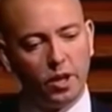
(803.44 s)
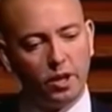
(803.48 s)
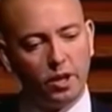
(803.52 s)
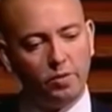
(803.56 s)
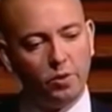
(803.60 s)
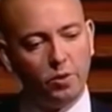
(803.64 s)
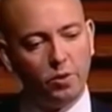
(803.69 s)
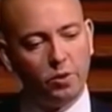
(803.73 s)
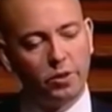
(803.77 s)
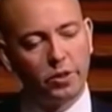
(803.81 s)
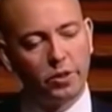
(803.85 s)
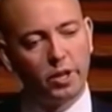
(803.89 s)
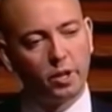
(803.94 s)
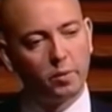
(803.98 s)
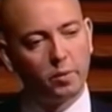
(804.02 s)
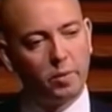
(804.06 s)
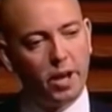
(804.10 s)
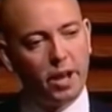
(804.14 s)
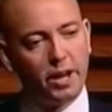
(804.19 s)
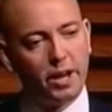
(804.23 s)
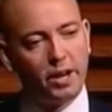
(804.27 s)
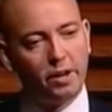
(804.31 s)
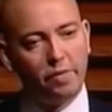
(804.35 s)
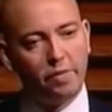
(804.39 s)
If you think
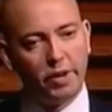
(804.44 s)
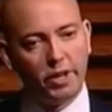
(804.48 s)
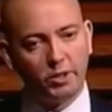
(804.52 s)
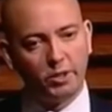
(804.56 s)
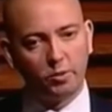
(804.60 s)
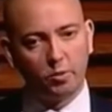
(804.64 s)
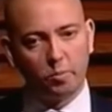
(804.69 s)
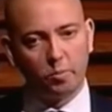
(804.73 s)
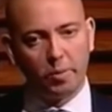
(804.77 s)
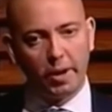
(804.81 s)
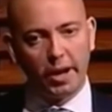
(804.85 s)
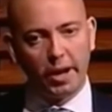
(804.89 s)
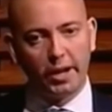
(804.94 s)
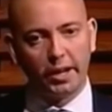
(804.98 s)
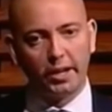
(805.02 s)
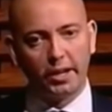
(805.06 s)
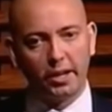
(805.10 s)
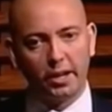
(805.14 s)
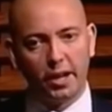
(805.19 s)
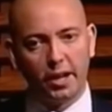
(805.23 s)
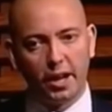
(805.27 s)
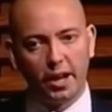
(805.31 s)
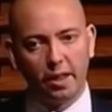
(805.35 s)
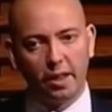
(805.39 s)
about an investment
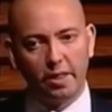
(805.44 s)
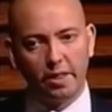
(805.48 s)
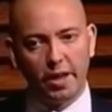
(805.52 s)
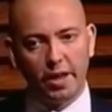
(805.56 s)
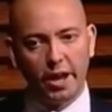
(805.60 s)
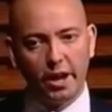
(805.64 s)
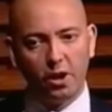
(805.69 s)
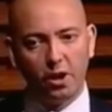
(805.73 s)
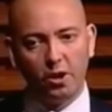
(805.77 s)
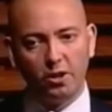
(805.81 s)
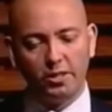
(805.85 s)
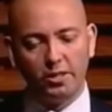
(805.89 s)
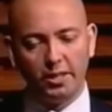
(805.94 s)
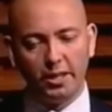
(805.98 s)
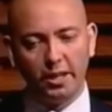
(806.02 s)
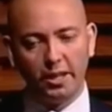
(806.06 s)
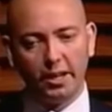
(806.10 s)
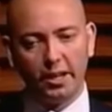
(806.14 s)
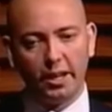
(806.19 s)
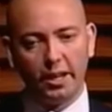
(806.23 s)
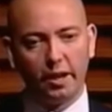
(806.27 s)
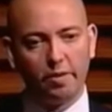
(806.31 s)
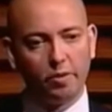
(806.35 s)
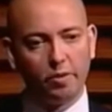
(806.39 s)
bank, they are
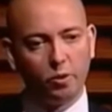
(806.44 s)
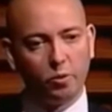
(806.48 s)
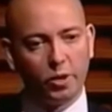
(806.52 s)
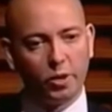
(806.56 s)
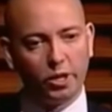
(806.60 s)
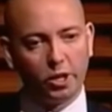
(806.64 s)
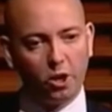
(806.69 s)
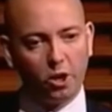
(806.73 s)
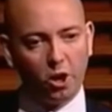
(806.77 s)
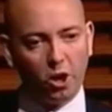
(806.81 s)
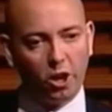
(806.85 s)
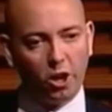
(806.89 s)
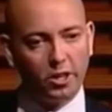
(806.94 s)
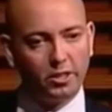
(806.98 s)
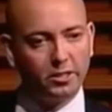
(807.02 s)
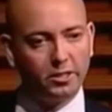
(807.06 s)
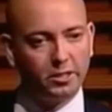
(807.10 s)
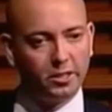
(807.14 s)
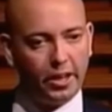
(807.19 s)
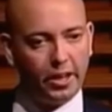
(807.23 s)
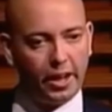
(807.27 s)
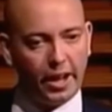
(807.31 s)
dealing everyone cards.